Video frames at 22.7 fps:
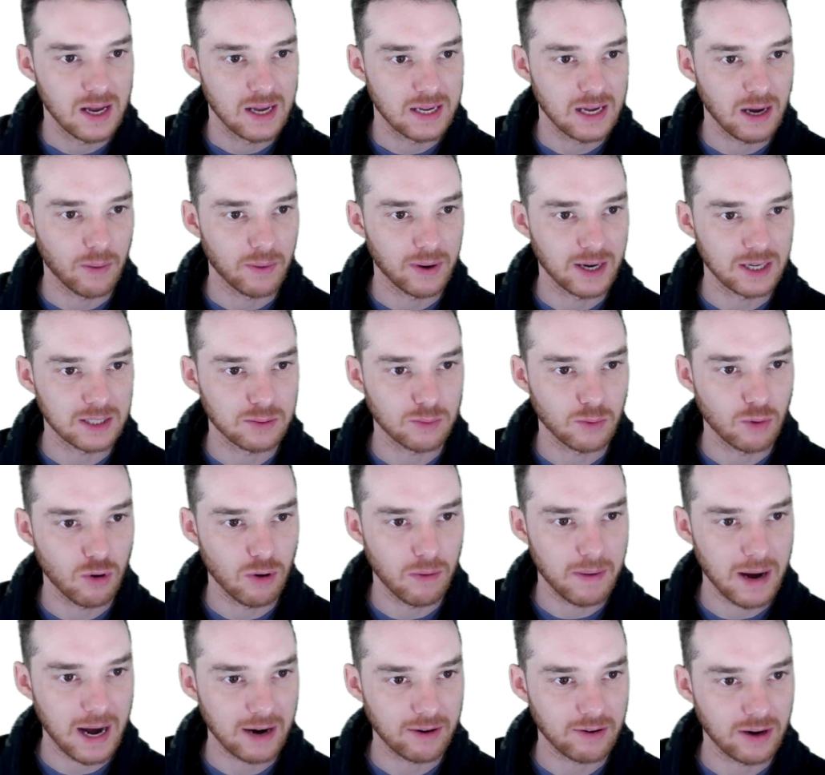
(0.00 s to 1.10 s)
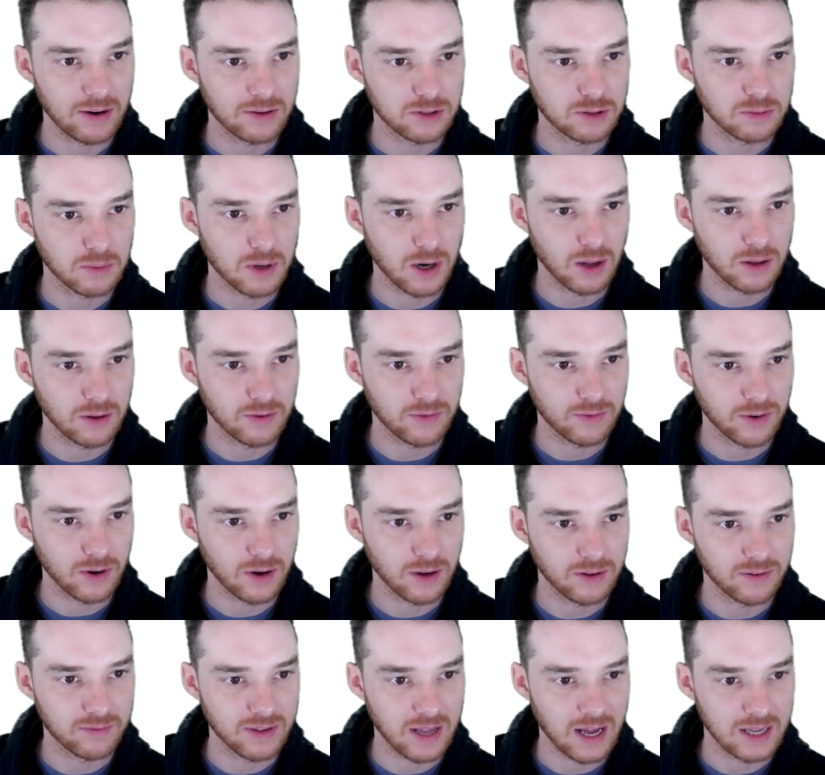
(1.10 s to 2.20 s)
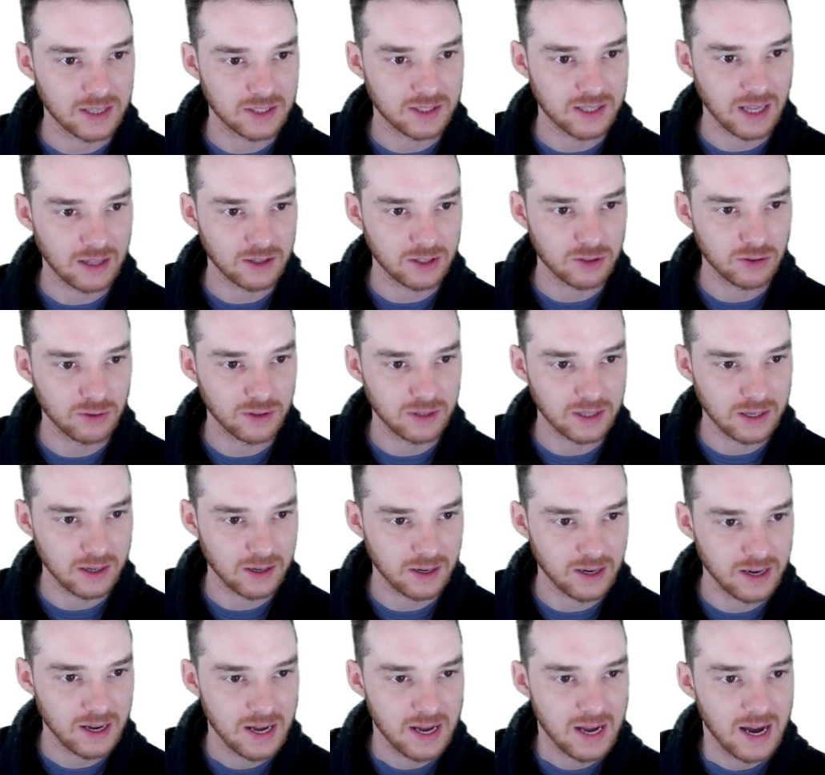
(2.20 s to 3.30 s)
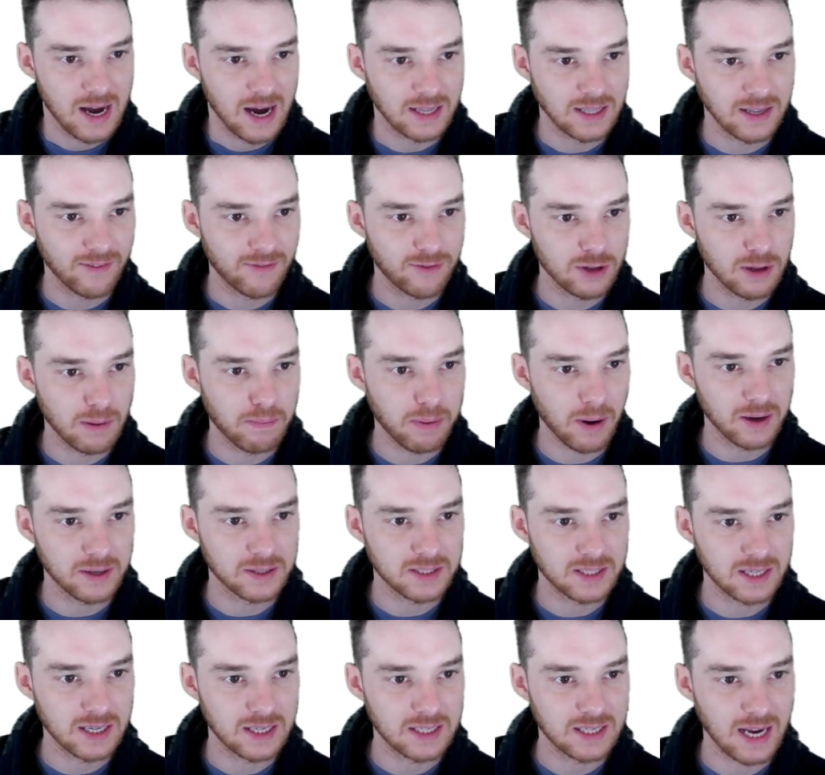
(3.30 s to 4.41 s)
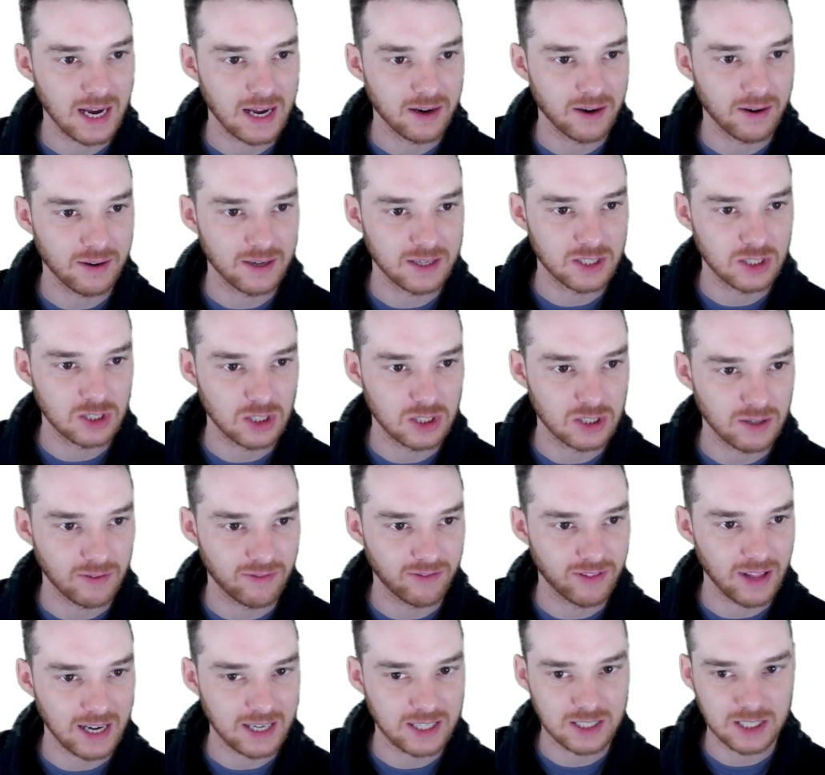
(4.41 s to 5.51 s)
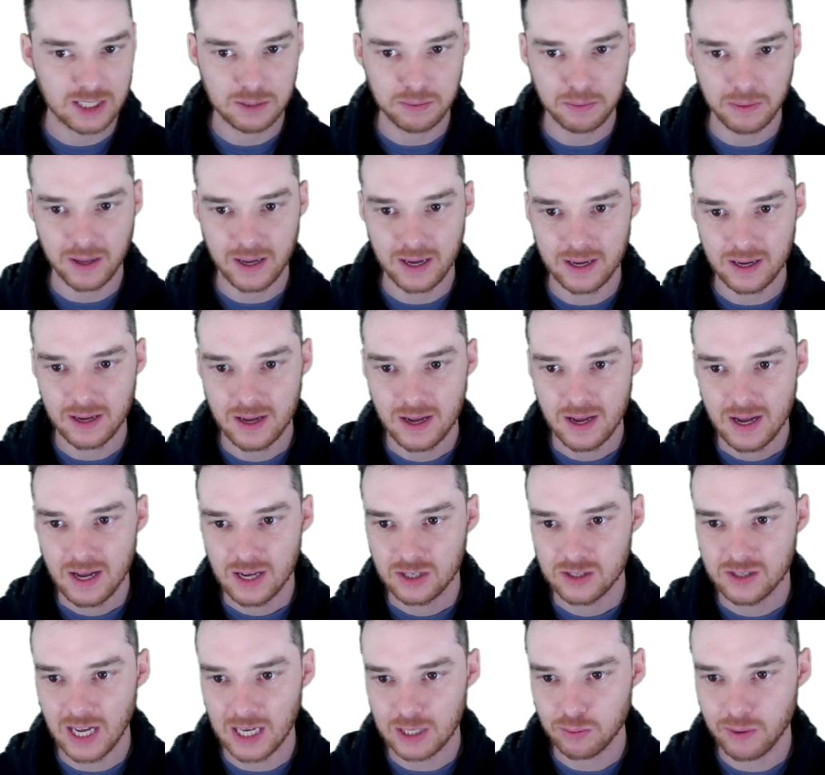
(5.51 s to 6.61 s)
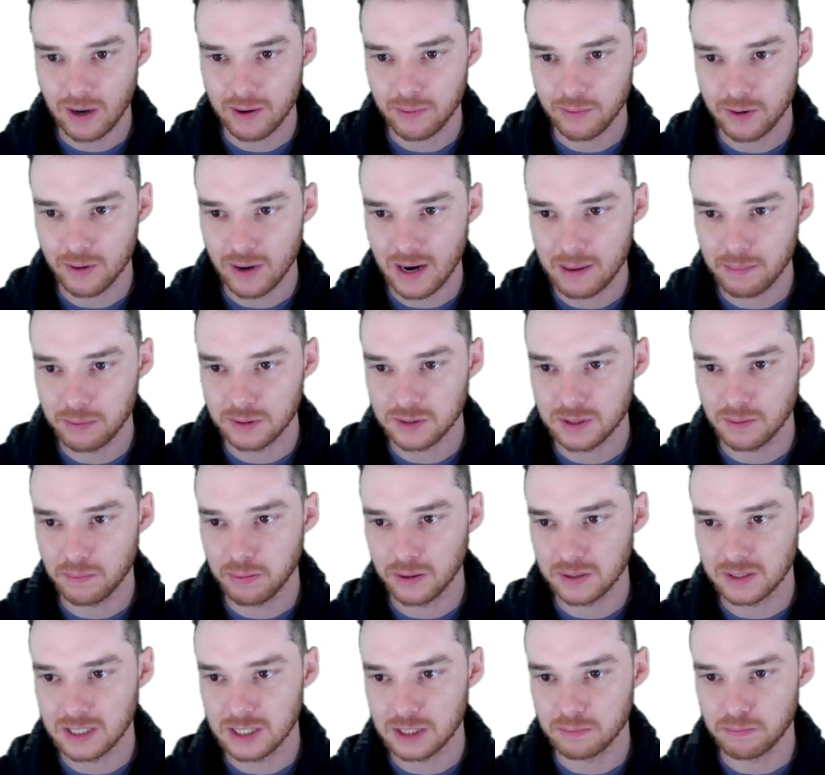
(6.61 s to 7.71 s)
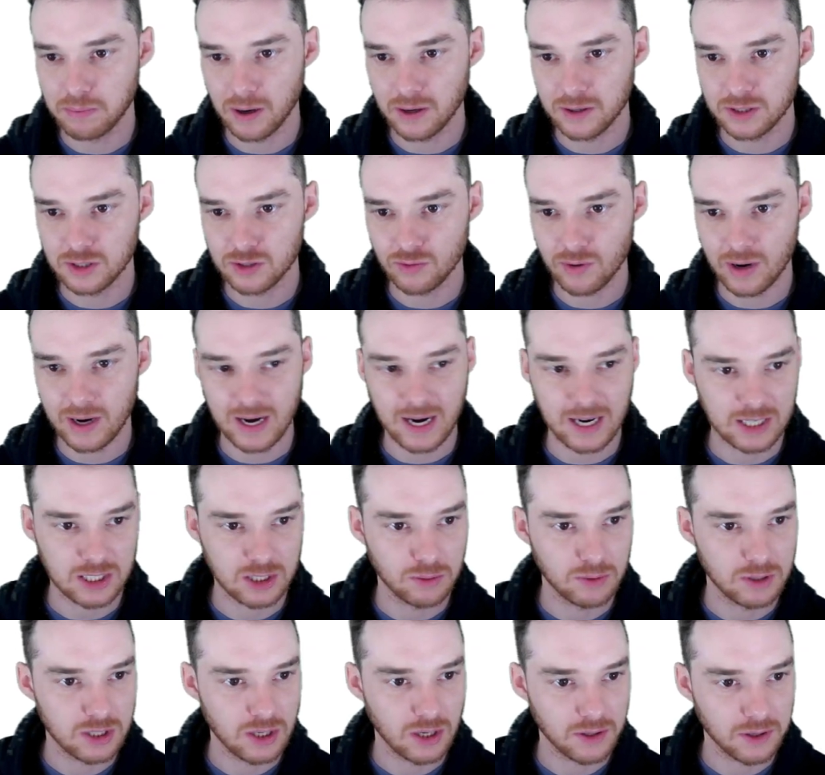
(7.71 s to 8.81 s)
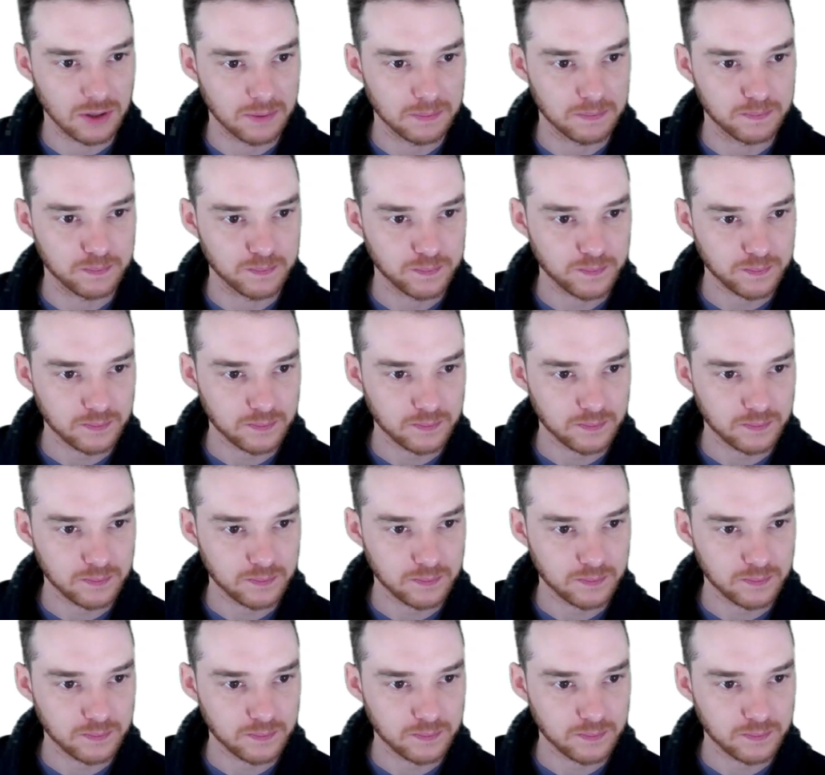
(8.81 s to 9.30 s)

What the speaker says: Yeah, we got some cool background, some color for all of that. So that looks really good. And then for the buttons container, it's just a flex display. So that's why we were able to put these buttons right next to each other.